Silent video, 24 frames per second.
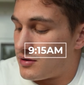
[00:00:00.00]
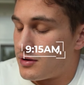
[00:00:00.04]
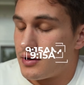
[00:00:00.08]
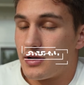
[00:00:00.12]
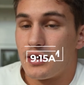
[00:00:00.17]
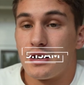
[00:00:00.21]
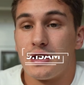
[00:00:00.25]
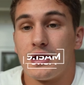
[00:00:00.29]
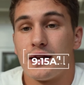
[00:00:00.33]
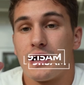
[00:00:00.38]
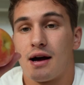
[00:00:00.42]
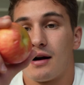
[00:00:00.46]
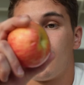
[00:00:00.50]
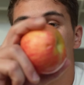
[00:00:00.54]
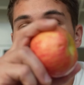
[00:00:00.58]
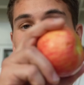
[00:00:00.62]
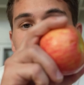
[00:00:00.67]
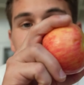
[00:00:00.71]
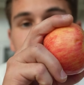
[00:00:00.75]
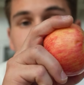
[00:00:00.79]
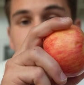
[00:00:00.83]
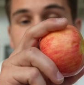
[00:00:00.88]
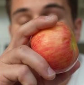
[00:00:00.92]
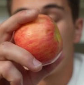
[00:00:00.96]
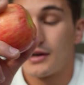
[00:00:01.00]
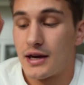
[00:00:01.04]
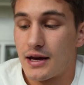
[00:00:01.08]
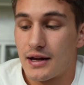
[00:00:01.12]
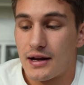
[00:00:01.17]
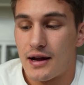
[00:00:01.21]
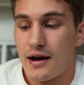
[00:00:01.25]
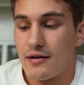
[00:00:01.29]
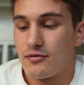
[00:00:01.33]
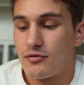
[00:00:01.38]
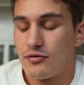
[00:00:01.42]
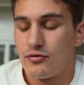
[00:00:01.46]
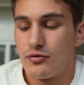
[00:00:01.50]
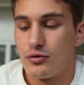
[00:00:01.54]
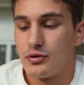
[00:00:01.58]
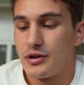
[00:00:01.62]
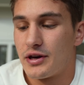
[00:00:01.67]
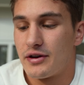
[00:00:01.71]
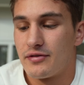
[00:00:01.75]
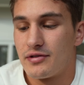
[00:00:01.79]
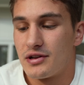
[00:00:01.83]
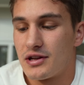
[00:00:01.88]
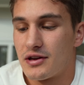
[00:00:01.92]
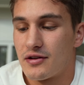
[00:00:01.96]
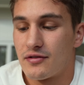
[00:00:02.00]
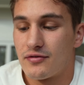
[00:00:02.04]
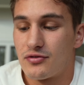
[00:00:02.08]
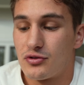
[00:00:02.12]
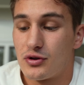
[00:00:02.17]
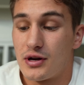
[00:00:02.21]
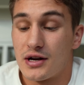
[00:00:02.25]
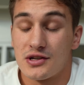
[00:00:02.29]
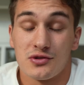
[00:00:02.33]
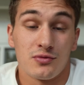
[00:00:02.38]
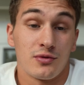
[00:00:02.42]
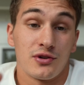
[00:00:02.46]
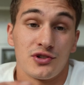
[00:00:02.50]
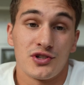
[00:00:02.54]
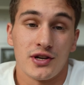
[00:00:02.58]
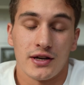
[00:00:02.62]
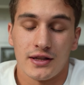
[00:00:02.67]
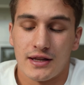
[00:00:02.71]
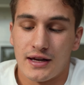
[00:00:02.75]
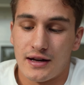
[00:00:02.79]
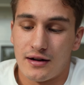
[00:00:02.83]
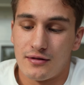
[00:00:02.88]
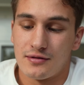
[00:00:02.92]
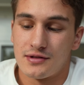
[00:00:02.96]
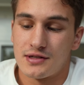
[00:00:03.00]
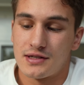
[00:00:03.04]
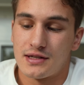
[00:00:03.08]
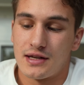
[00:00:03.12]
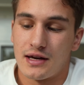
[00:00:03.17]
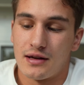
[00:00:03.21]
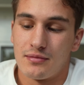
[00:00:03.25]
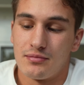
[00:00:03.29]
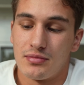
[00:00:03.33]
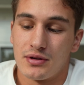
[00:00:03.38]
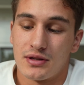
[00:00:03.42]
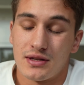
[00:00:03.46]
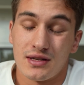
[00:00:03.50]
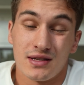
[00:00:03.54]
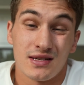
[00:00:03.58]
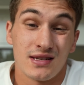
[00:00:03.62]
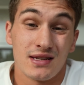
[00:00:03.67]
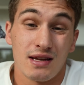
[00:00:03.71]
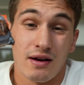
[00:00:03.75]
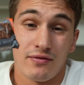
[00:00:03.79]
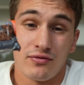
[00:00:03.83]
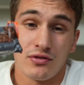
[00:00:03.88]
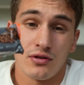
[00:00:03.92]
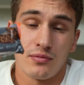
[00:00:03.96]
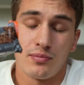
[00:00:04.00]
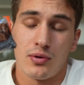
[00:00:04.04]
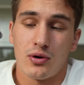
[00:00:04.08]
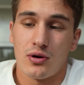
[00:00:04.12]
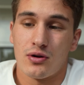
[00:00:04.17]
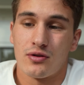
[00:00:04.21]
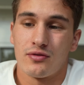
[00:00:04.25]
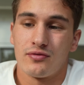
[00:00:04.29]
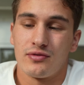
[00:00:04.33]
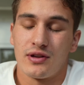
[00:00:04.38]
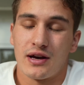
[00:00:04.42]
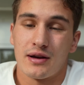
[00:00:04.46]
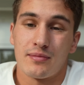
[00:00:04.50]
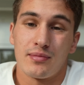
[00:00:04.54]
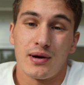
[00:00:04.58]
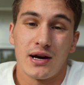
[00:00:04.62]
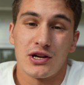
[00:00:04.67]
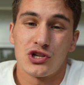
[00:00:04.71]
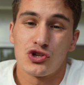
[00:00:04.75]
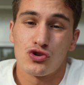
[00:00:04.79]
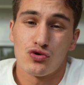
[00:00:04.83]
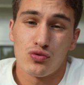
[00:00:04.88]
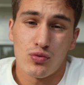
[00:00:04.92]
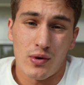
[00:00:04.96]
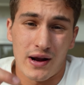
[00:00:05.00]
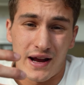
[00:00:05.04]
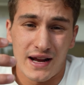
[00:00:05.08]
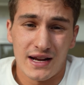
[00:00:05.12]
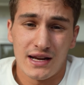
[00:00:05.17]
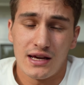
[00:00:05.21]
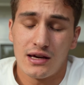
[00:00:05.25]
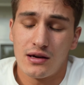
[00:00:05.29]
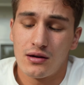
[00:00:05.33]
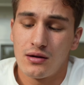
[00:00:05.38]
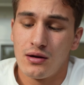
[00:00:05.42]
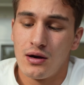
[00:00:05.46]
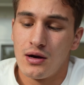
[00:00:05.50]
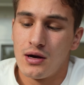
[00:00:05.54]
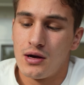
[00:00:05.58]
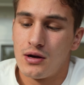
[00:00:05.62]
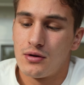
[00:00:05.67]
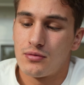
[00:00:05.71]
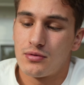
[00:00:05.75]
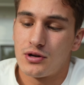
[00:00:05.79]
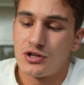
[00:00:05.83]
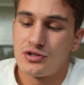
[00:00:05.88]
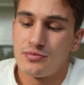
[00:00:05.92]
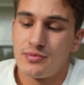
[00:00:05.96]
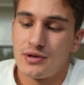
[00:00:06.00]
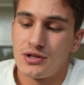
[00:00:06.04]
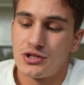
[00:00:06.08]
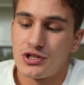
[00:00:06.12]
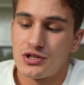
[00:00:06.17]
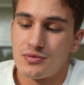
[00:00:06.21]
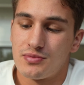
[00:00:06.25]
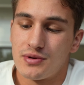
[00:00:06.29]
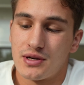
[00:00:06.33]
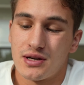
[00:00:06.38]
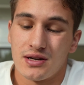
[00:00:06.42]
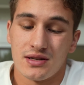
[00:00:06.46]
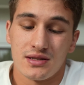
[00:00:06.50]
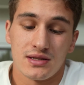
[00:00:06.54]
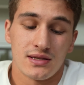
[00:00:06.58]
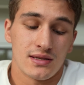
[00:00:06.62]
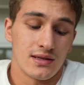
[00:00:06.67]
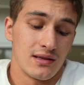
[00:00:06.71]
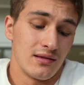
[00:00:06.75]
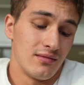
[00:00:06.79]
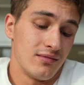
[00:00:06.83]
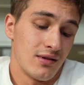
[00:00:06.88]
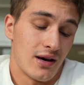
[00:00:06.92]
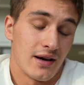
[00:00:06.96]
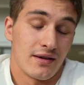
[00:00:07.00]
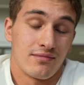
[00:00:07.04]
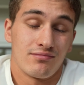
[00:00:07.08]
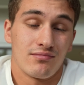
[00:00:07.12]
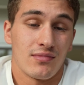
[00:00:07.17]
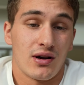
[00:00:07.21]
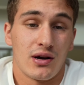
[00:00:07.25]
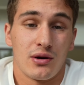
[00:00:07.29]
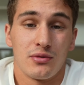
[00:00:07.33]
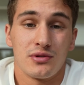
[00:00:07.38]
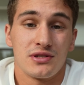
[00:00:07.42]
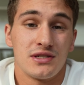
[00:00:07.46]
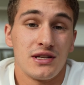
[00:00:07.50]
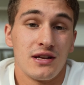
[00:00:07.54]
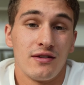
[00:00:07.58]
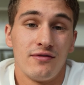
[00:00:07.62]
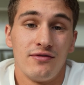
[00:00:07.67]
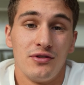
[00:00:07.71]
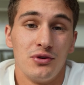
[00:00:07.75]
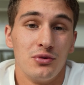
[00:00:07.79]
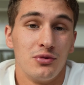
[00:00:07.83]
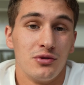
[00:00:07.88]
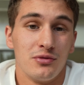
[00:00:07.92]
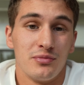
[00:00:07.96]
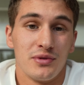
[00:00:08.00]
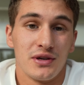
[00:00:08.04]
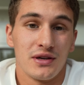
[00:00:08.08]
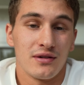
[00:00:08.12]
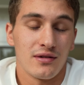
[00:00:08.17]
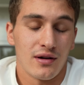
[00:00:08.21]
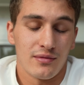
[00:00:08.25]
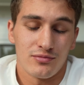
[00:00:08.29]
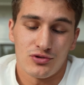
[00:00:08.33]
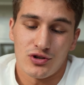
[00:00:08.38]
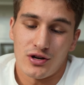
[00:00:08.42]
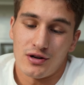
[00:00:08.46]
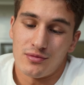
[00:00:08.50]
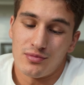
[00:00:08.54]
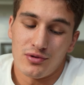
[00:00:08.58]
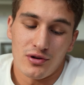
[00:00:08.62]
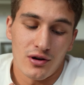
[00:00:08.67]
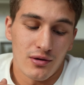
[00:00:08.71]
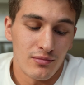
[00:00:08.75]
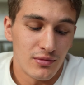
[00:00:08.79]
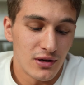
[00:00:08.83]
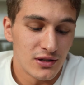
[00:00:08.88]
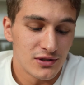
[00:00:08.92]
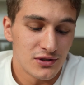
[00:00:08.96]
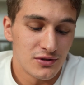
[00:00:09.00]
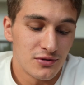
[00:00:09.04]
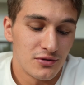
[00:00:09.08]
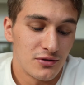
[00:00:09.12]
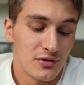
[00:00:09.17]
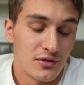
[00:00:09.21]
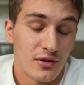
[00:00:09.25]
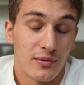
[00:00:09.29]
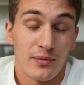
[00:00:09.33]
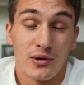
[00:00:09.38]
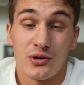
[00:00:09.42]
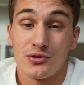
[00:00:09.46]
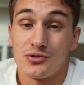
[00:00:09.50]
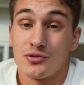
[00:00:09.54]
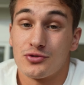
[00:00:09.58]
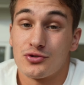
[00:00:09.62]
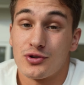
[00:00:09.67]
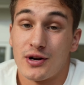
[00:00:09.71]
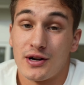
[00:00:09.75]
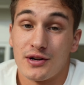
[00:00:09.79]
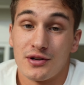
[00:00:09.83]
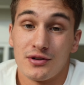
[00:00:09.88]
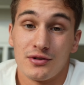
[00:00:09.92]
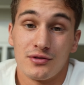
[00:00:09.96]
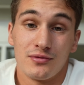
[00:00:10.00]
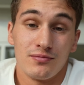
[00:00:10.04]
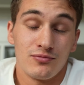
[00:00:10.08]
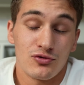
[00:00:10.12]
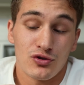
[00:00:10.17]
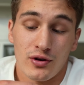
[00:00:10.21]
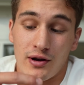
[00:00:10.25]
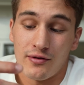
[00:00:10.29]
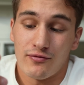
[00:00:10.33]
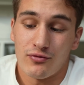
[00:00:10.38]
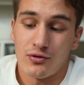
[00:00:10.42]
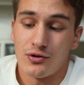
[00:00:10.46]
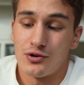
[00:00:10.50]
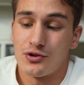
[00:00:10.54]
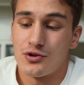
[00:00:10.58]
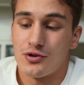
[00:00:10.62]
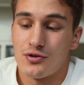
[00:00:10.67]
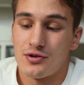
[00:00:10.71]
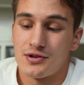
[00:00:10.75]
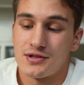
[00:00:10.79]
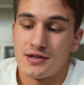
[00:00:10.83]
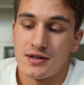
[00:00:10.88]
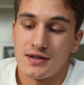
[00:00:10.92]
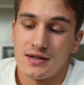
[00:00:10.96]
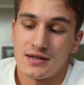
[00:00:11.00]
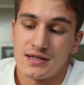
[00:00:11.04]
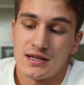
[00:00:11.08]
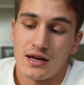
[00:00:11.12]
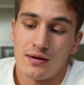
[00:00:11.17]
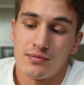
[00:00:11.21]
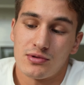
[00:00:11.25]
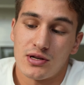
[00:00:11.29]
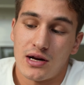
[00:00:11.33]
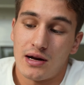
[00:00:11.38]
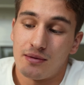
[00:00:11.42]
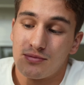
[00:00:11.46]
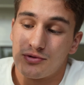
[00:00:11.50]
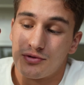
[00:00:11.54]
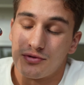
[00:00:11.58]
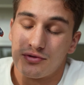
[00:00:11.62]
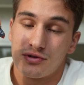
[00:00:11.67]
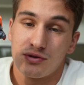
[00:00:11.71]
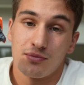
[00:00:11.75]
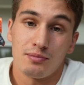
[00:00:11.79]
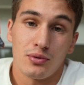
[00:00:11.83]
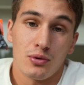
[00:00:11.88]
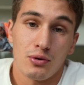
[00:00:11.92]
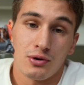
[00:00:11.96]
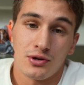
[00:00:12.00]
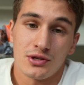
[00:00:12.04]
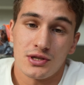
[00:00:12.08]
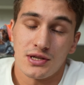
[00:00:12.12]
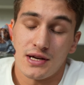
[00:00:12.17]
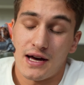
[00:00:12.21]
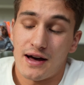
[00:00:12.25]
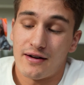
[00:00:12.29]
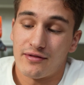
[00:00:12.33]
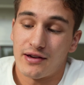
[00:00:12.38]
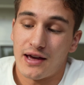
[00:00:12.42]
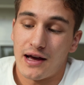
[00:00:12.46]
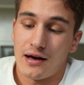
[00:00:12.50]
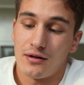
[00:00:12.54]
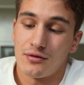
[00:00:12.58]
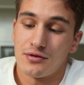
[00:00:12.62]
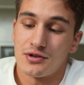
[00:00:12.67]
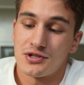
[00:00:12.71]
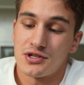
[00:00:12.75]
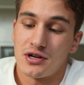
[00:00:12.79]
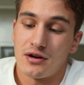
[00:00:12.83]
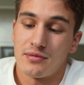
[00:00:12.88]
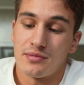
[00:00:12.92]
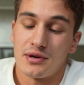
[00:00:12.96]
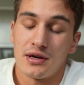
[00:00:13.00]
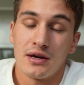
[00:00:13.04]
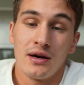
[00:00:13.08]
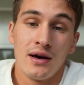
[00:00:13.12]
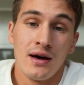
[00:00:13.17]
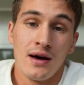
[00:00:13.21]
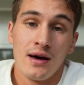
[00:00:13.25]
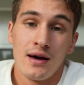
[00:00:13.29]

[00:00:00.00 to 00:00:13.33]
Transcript: and an apple. Again, I have a full day of eating if you guys want to check that out instead, but this is definitely part of like my training regimen just because like I always need fuel in me. I'm trying to put on muscle and I'm also trying to train for endurance at the same time, so it's important to have calories on me